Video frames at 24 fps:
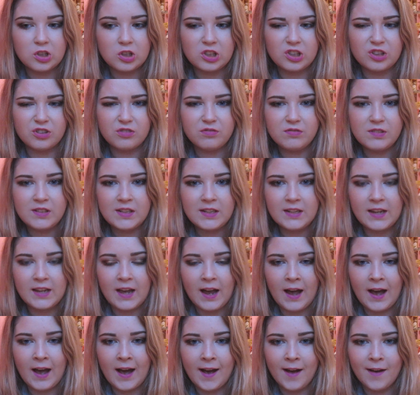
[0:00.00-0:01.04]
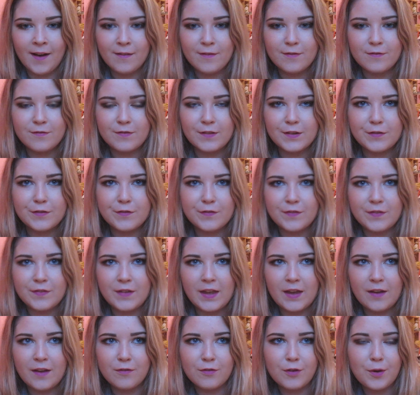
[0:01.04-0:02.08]
don't really have a
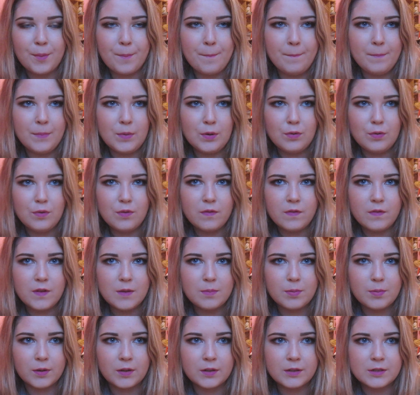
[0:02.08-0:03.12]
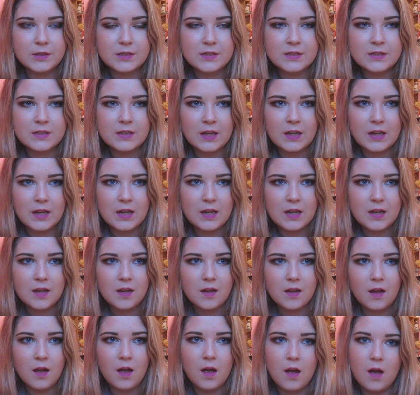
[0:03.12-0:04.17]
favourite movie per se,